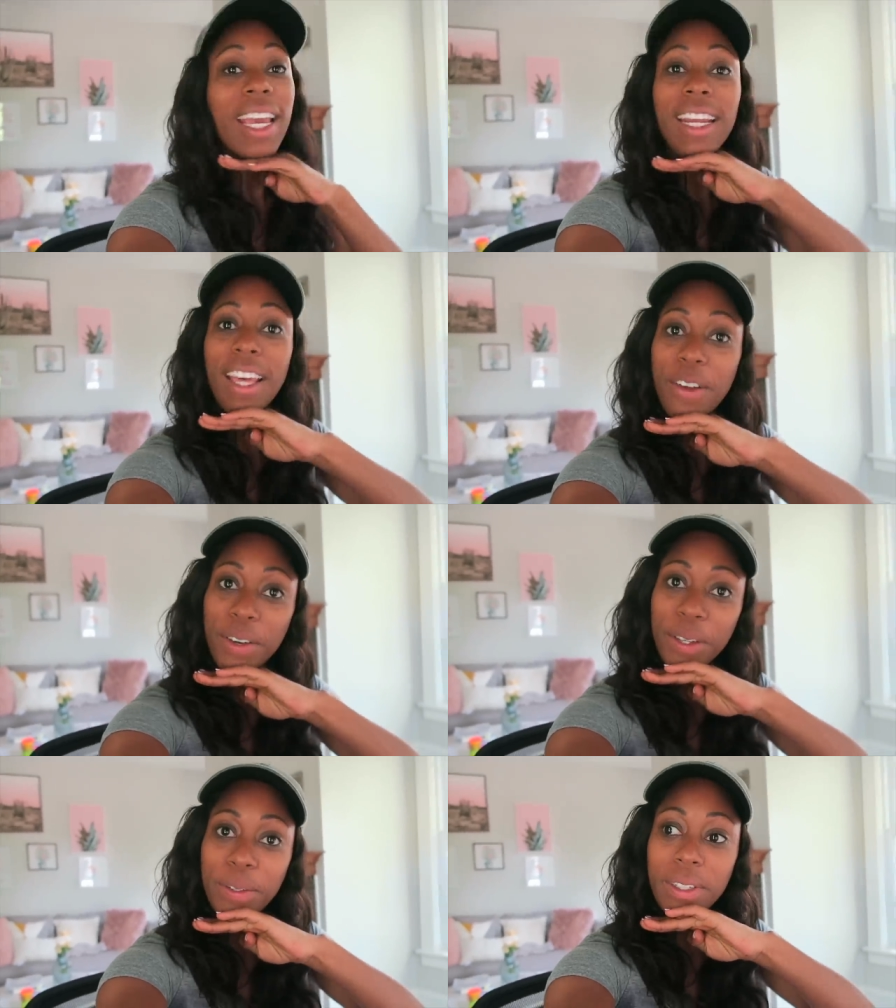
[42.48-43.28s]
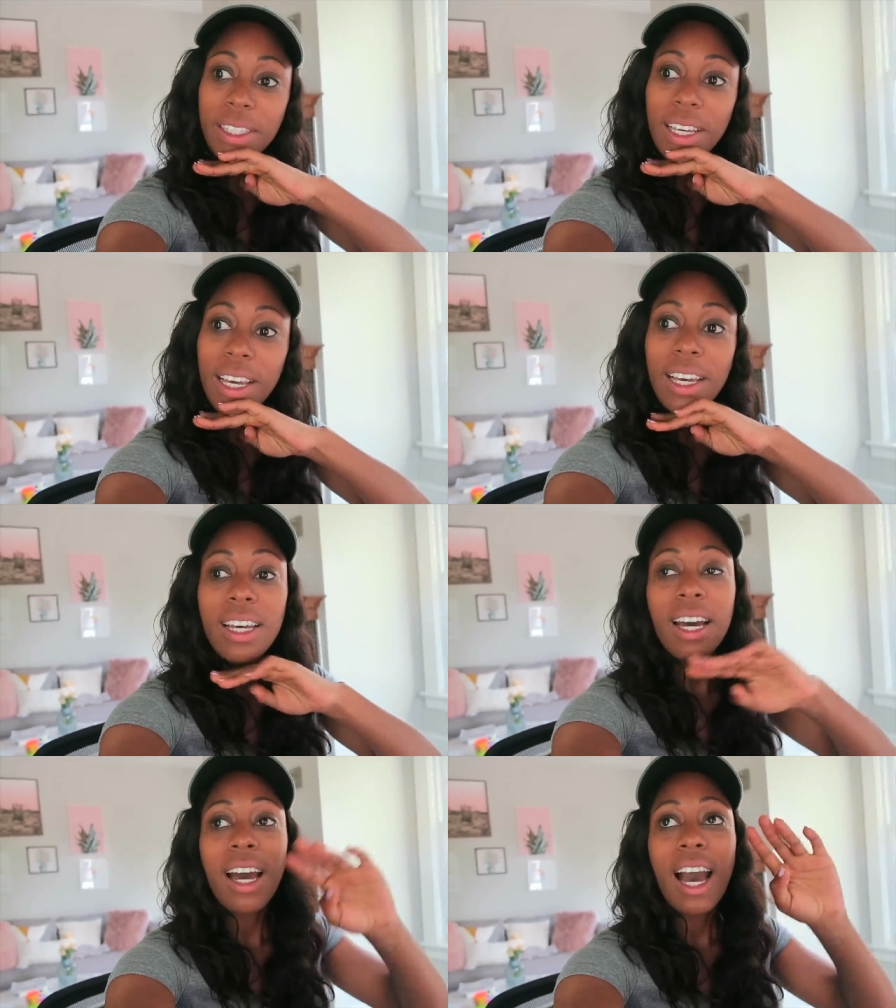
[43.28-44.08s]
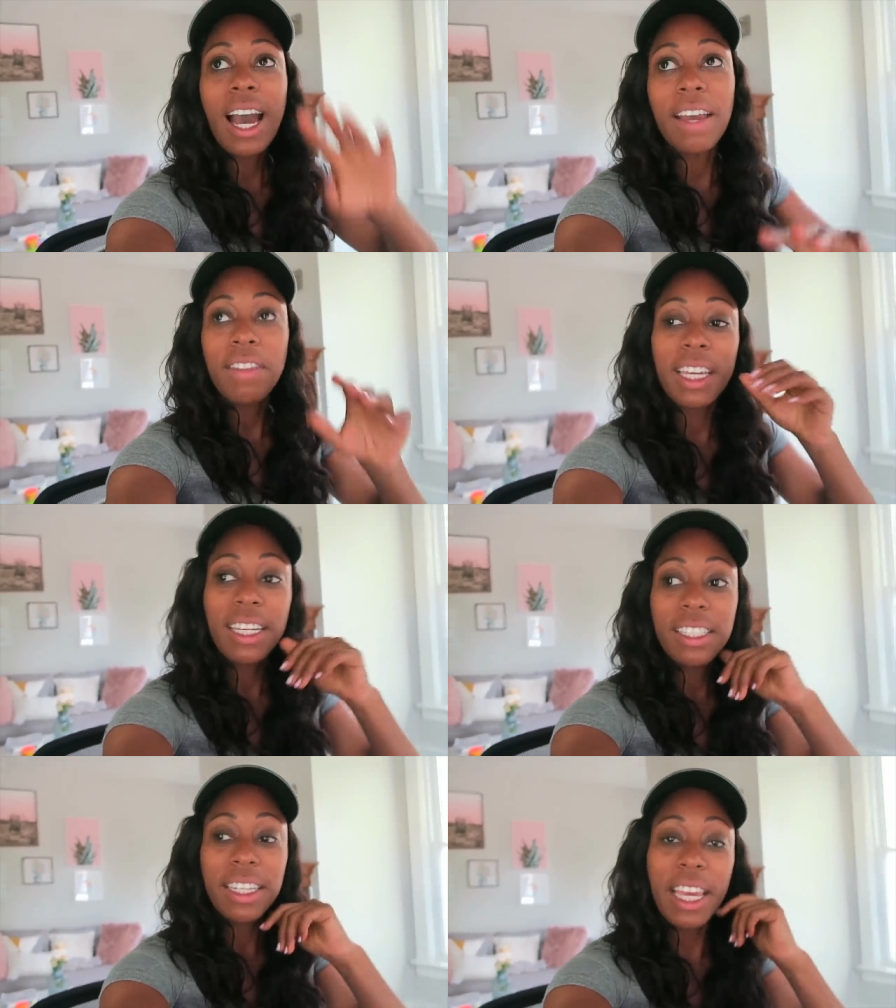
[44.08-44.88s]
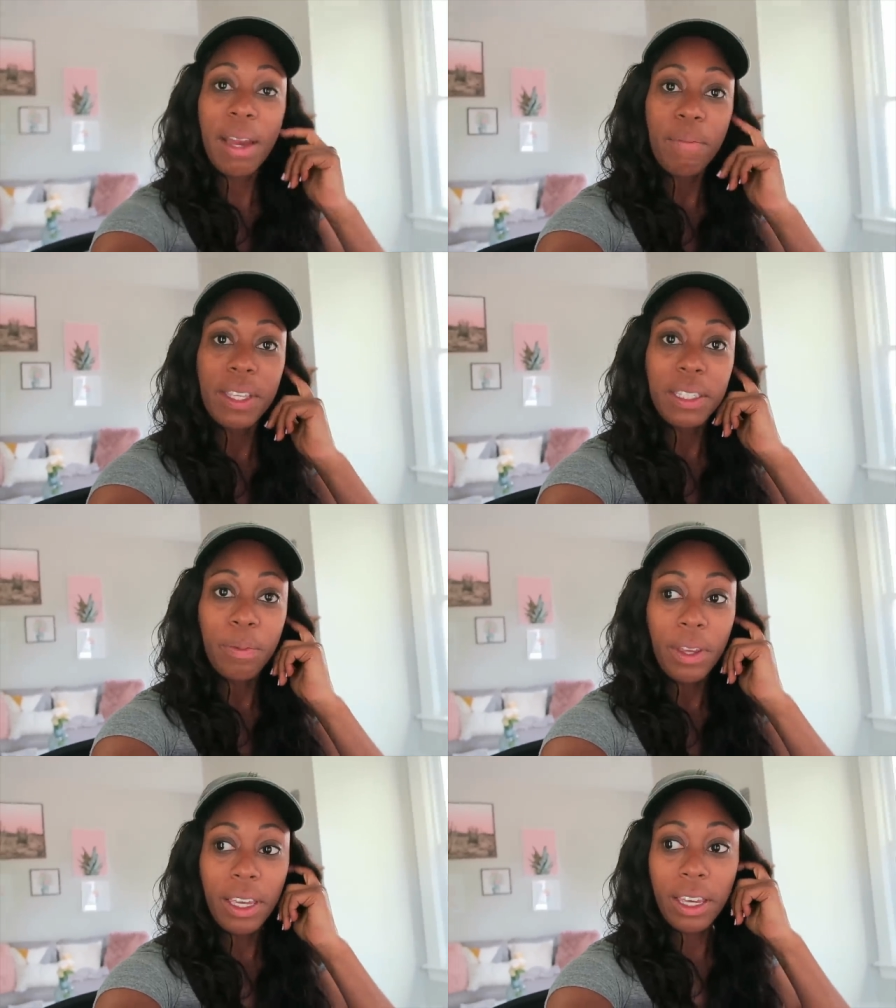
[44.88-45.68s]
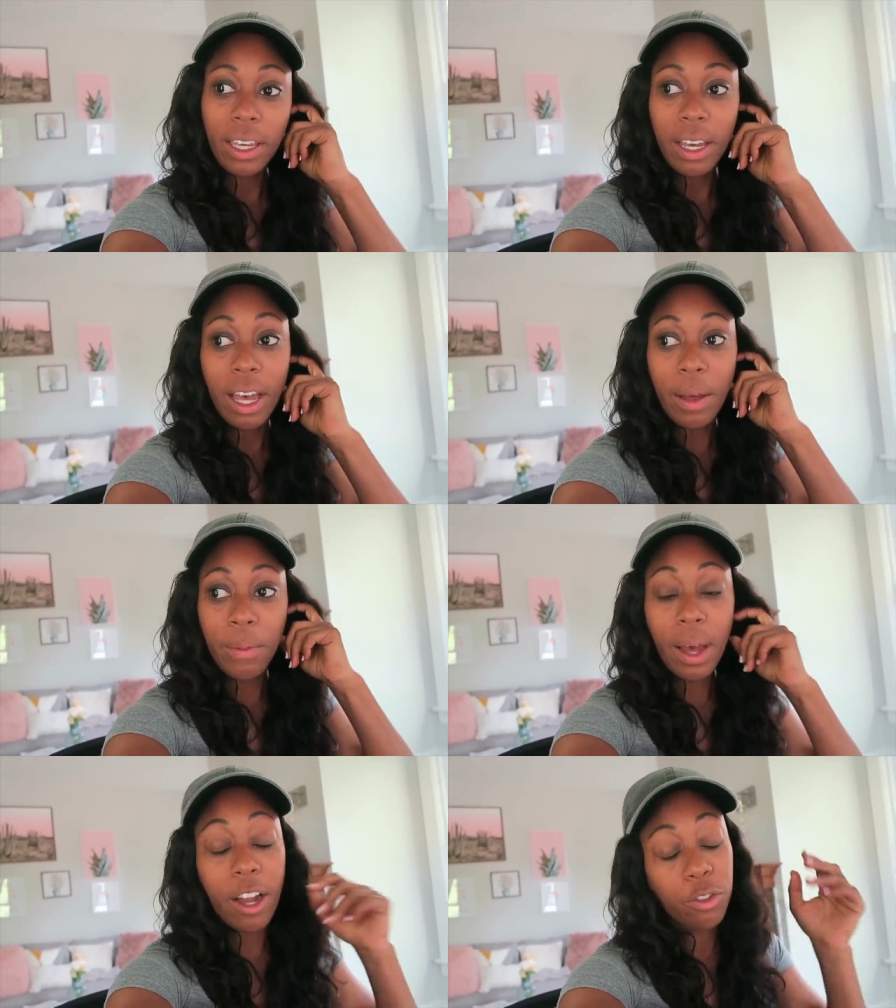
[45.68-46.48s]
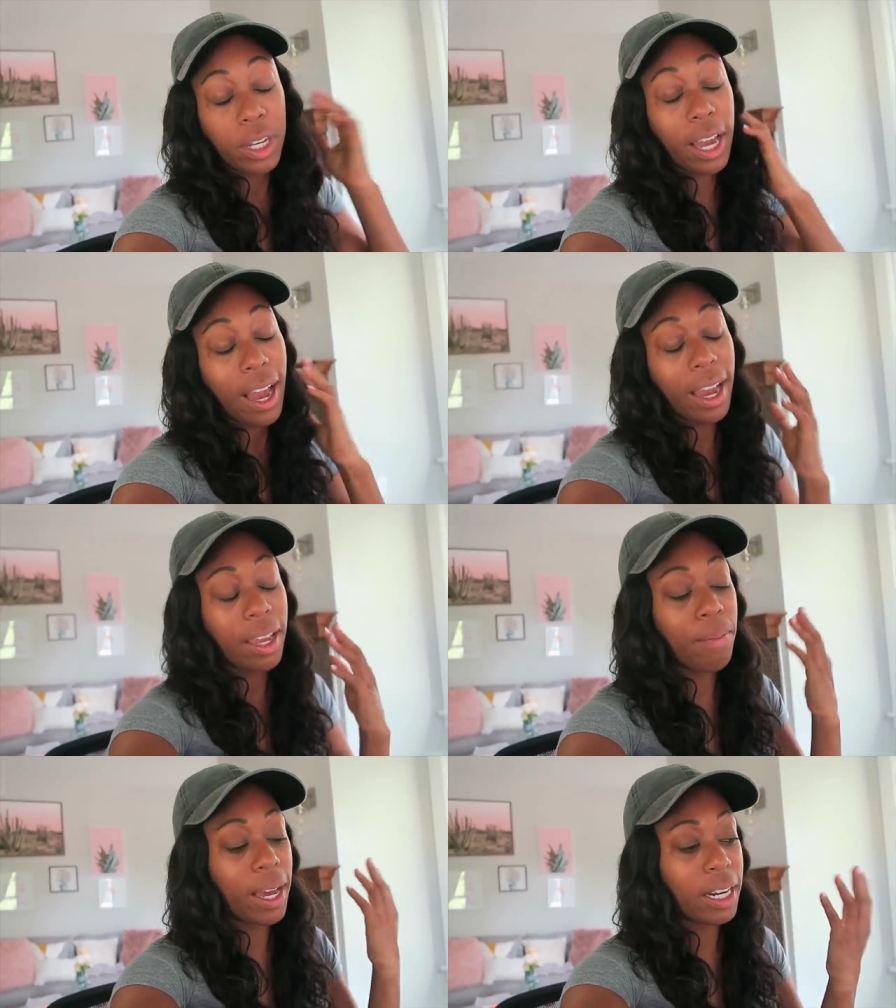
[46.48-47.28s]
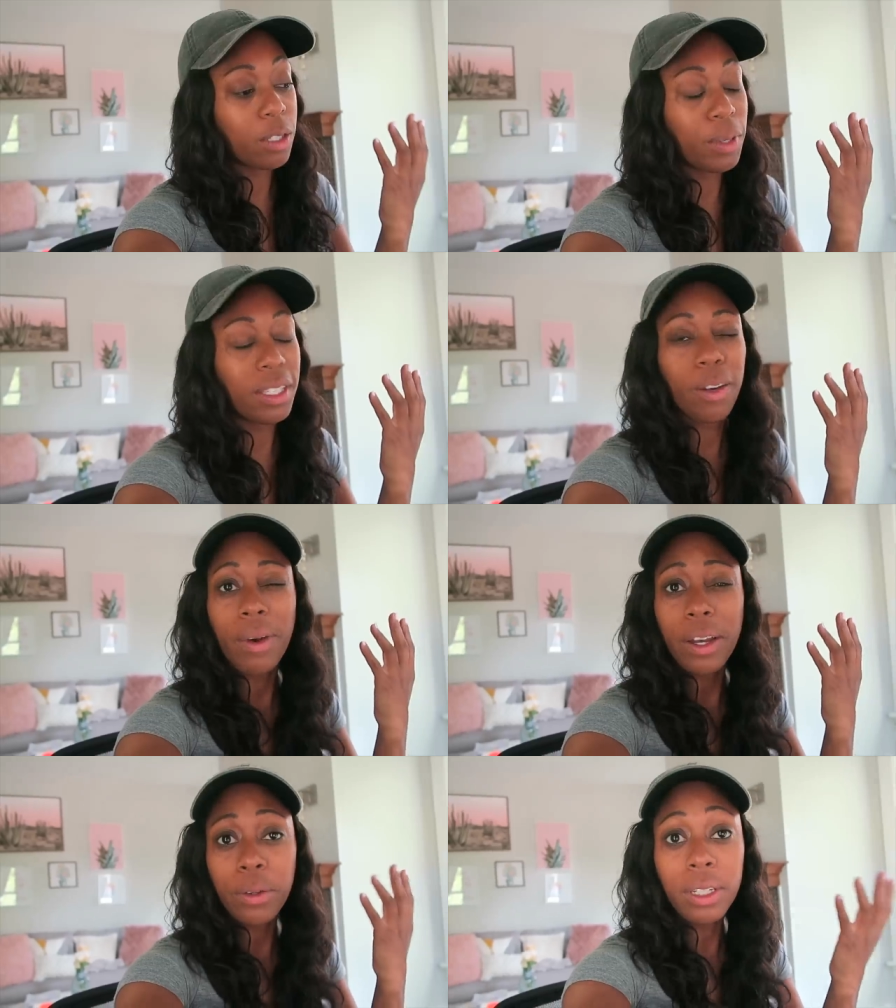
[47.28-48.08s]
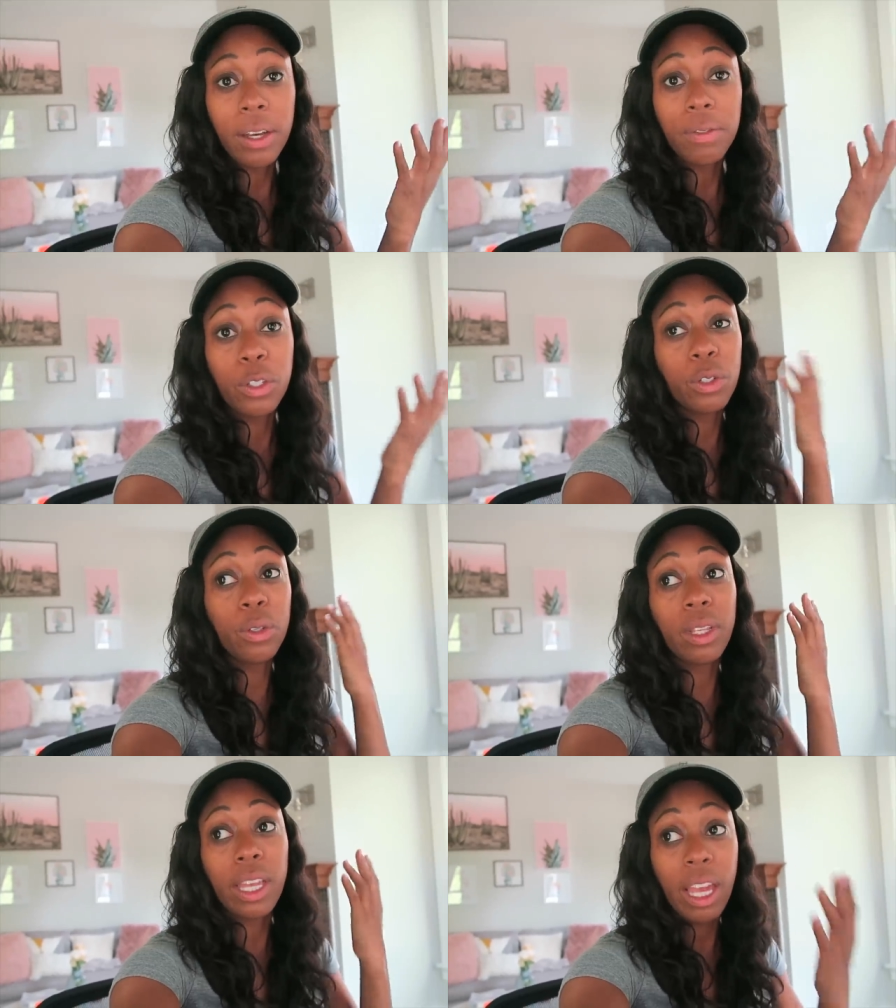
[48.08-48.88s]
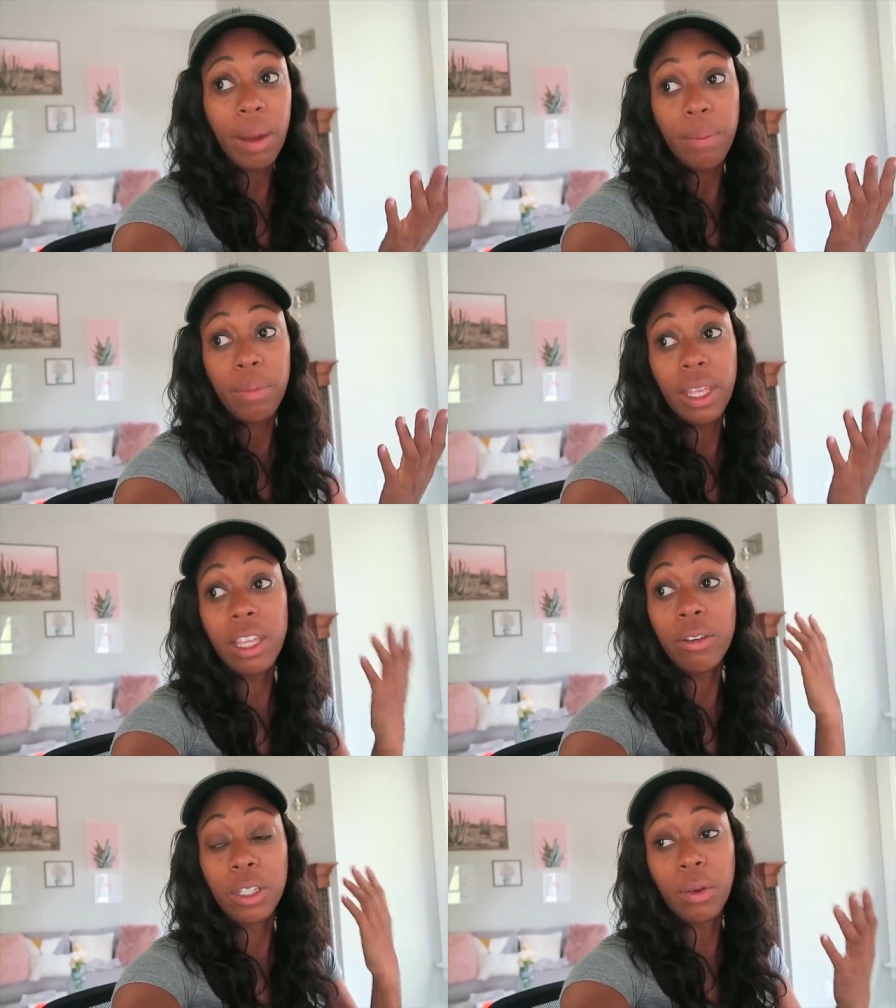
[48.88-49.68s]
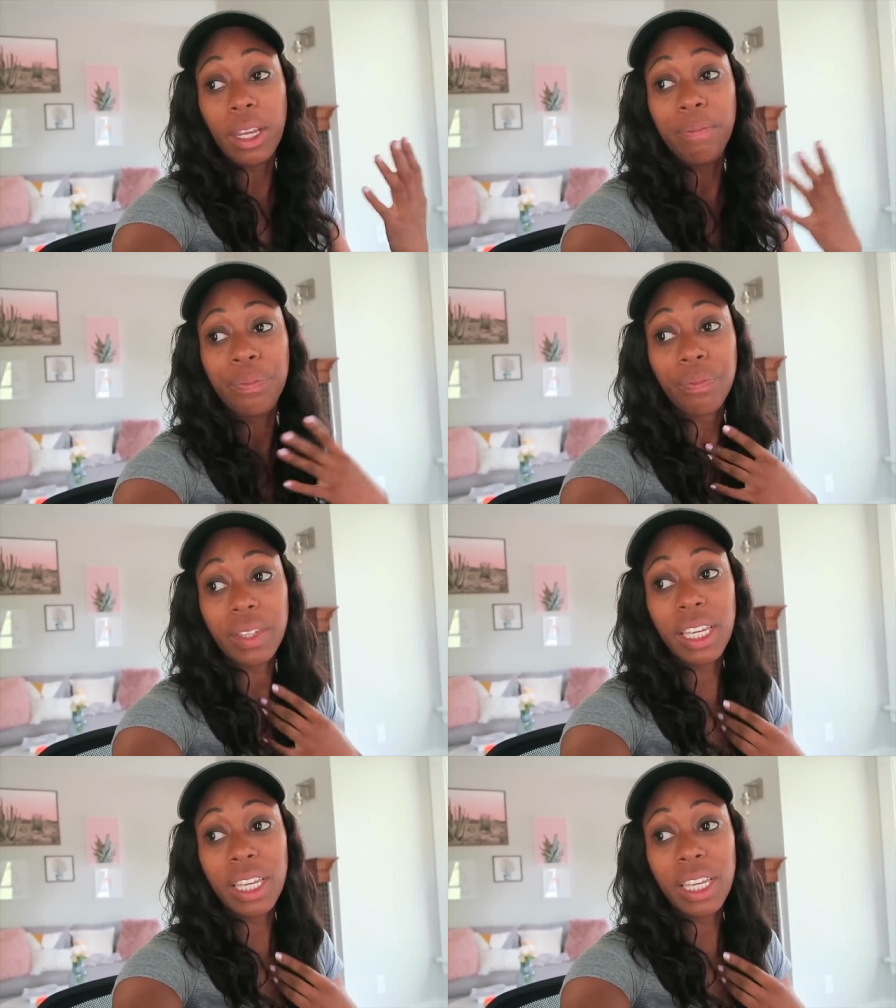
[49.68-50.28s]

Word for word: in other news, I have the kids in camp this week, um, Audrey and Kai. Maddox wasn't quite old enough to do the camp that they're doing.